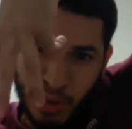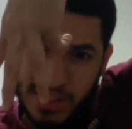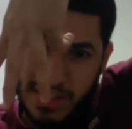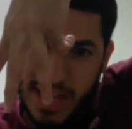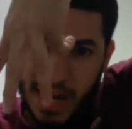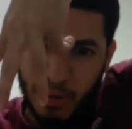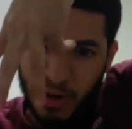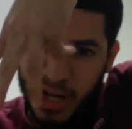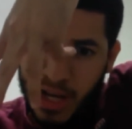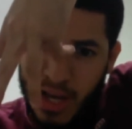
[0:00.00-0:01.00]
Points down,
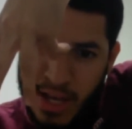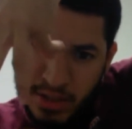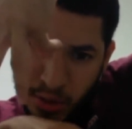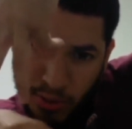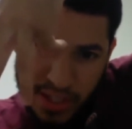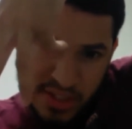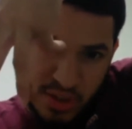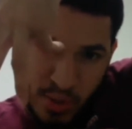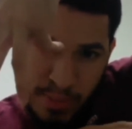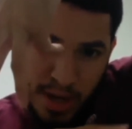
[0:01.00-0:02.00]
right? So these
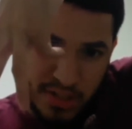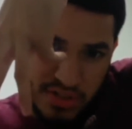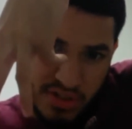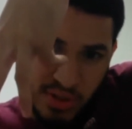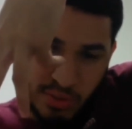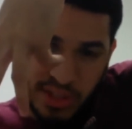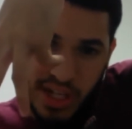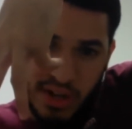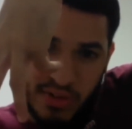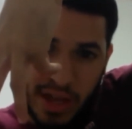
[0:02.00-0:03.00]
3 monster zones
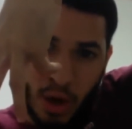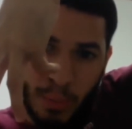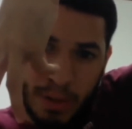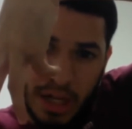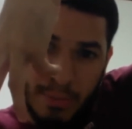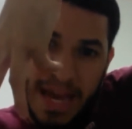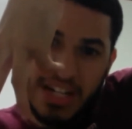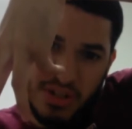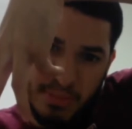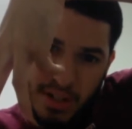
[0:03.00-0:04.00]
here, they all become
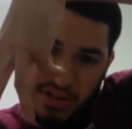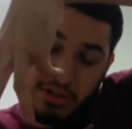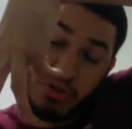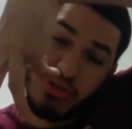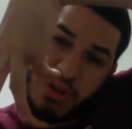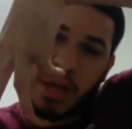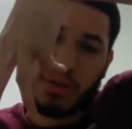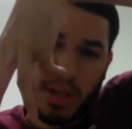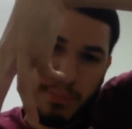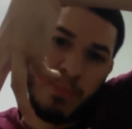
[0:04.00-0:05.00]
extra monster zones. So now
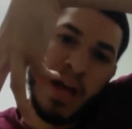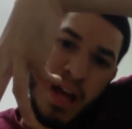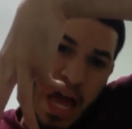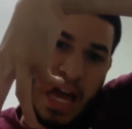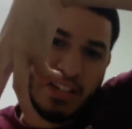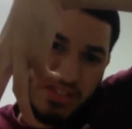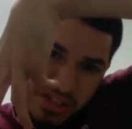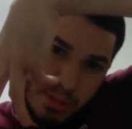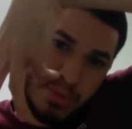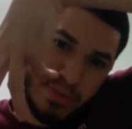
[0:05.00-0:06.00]
you can Exi
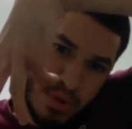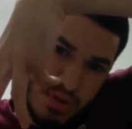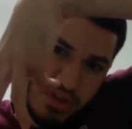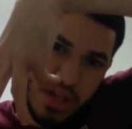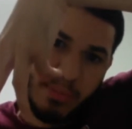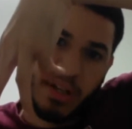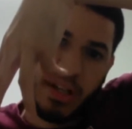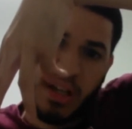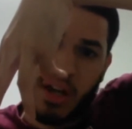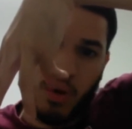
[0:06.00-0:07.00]
summon, Fusion
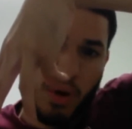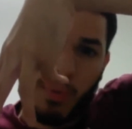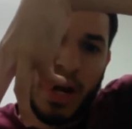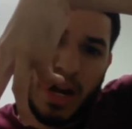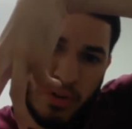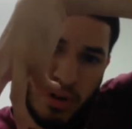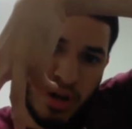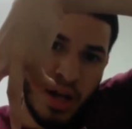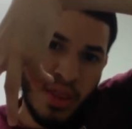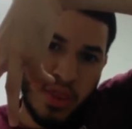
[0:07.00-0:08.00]
summon, or whatever,
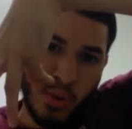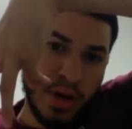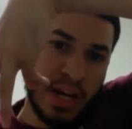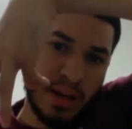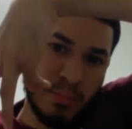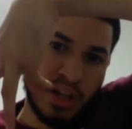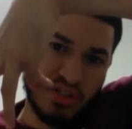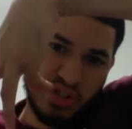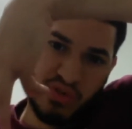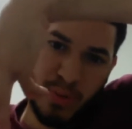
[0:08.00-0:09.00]
3
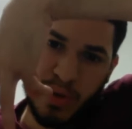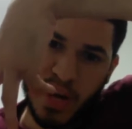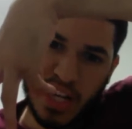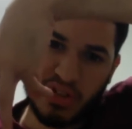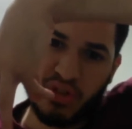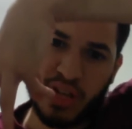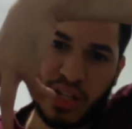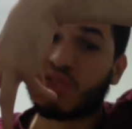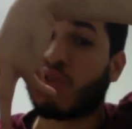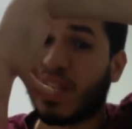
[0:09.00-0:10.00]
monsters from your extra
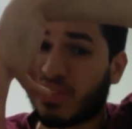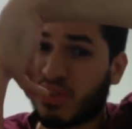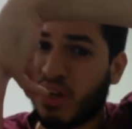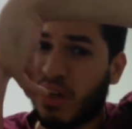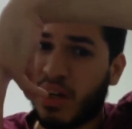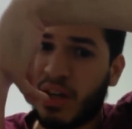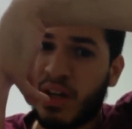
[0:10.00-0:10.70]
deck. So that's good.